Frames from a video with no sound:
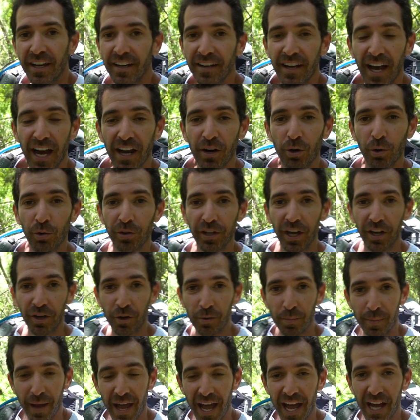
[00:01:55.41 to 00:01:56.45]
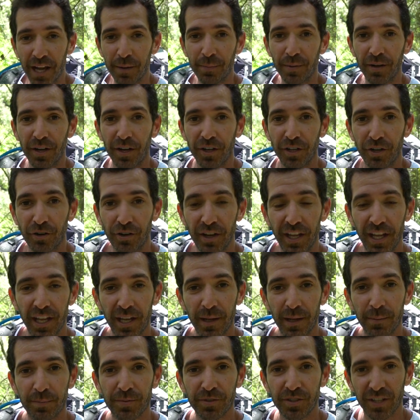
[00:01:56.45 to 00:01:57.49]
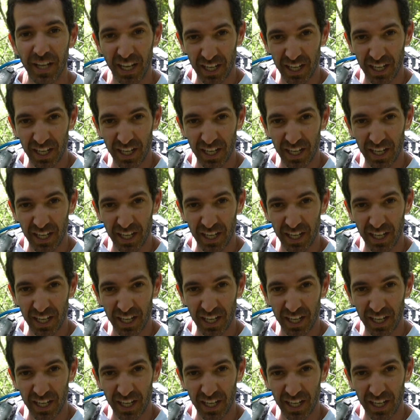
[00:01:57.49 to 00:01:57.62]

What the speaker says: not only on your back, but on your hips,